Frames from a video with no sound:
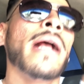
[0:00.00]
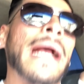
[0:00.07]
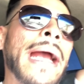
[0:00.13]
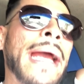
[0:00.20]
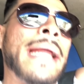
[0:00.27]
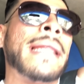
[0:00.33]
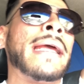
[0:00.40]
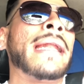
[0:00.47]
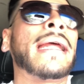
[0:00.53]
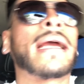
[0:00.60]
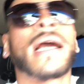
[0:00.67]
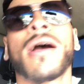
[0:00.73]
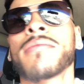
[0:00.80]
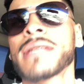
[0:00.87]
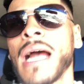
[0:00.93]
and then it
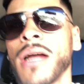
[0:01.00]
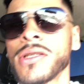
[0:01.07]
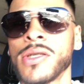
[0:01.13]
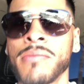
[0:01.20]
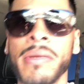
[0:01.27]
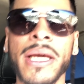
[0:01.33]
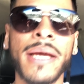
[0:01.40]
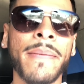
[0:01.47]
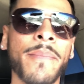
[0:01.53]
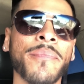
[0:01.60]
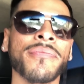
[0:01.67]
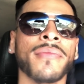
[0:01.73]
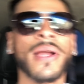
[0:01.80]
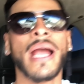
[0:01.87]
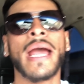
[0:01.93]
comes down to me
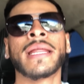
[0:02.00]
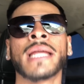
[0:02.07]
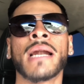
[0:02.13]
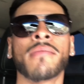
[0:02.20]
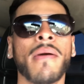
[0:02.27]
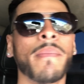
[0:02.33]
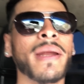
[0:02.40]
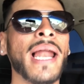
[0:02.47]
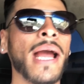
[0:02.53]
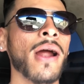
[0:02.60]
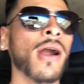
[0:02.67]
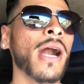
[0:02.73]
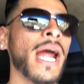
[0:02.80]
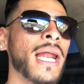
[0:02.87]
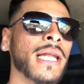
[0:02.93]
and then i'm gonna be like all
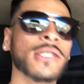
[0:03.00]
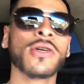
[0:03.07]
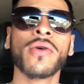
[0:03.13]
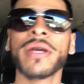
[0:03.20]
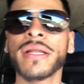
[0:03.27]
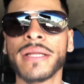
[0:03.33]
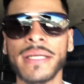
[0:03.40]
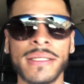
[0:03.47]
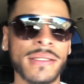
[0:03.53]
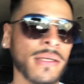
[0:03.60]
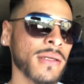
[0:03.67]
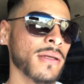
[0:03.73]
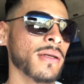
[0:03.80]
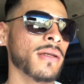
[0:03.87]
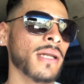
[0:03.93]
right let's go eat this
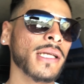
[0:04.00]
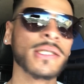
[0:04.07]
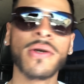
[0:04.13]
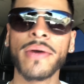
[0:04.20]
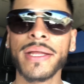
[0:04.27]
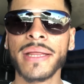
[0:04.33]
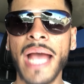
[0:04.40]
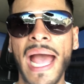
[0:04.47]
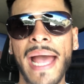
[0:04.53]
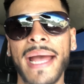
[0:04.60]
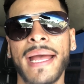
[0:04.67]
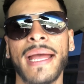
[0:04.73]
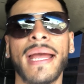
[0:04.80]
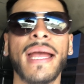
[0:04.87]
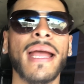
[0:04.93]
let's go eat that
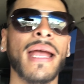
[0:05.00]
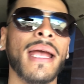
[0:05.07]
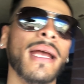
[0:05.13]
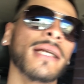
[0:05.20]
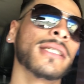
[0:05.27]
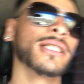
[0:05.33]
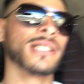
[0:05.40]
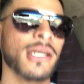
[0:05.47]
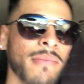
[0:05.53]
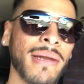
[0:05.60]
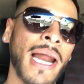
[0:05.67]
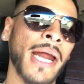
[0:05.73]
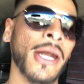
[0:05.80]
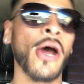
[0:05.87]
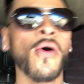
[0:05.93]
and she's gonna be
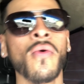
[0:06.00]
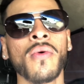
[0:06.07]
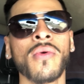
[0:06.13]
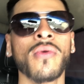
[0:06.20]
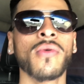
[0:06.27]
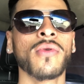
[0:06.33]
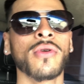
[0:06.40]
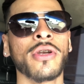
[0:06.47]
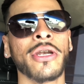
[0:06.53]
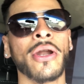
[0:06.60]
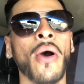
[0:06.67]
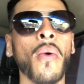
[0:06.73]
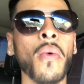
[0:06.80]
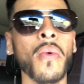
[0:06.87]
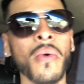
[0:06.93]
like, nope,
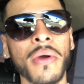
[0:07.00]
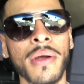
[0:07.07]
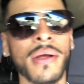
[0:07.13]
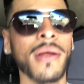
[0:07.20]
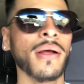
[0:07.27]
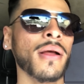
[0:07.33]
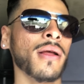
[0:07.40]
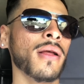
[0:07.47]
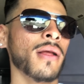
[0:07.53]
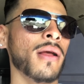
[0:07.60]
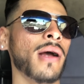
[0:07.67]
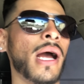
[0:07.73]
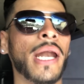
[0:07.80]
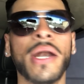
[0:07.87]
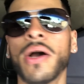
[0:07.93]
nope.
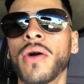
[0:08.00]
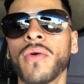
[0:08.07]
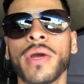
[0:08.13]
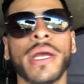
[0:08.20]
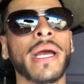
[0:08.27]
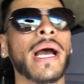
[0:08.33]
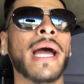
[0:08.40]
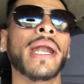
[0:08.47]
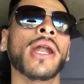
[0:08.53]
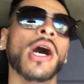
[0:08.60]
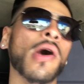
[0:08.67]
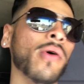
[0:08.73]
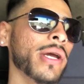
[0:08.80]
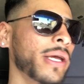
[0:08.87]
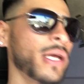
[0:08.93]
I know it. I
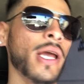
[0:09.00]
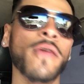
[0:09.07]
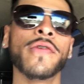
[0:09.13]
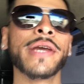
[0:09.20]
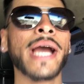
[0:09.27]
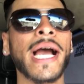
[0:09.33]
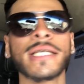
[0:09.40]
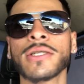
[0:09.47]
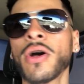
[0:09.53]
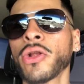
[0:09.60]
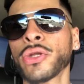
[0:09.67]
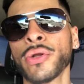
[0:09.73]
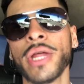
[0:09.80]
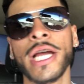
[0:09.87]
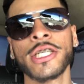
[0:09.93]
know it. If you guys go
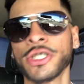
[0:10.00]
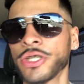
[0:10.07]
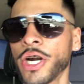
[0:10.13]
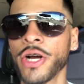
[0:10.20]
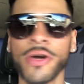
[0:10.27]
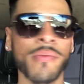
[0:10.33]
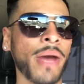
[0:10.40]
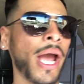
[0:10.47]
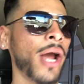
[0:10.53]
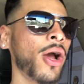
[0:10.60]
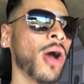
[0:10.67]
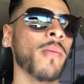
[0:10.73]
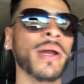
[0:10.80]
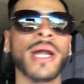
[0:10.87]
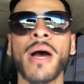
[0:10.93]
through that struggle, man,
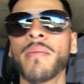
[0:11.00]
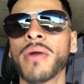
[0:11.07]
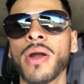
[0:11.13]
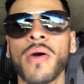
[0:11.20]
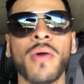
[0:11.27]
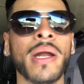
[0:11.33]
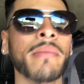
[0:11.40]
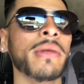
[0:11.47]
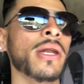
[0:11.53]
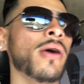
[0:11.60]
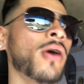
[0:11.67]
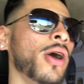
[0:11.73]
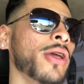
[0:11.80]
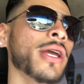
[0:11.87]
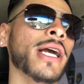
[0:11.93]
comment down below. Let me know
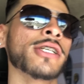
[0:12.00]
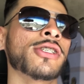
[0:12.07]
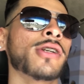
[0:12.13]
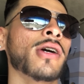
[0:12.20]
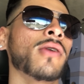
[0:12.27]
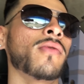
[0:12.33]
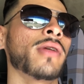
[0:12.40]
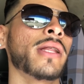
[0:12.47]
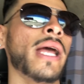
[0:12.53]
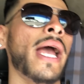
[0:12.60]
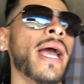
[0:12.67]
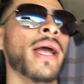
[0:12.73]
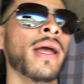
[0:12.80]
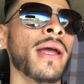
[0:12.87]
how you guys struggle with that.